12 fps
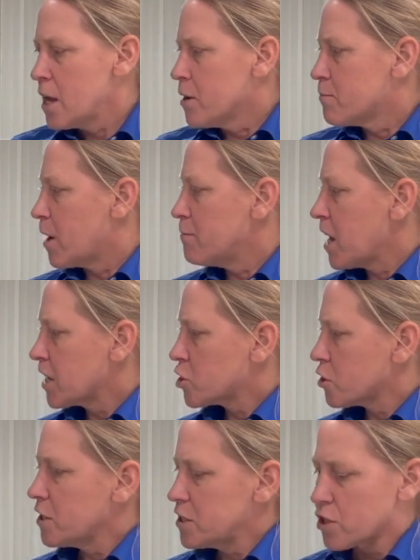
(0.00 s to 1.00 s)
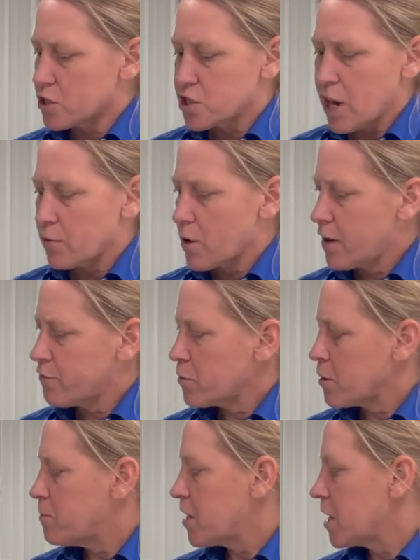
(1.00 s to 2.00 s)
But make sure these are set right from
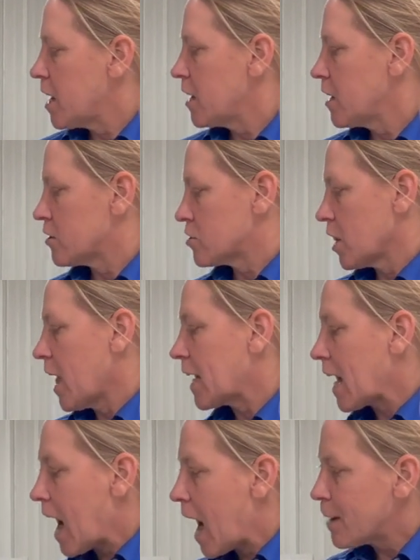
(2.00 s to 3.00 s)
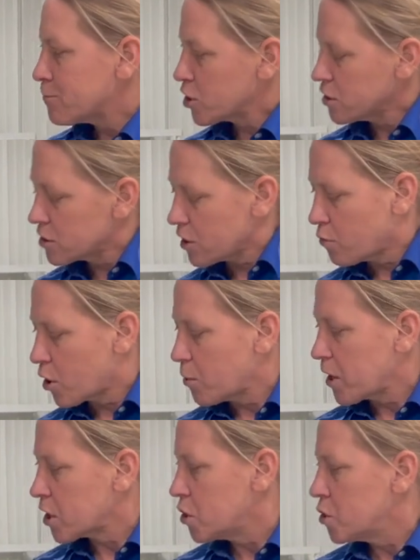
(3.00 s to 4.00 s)
the beginning. There's a lot of options of where
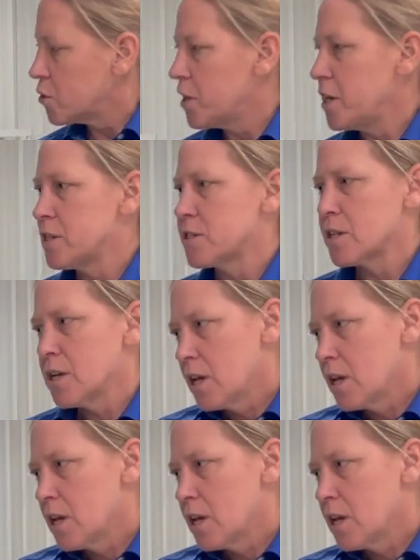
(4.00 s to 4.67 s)
we can do these.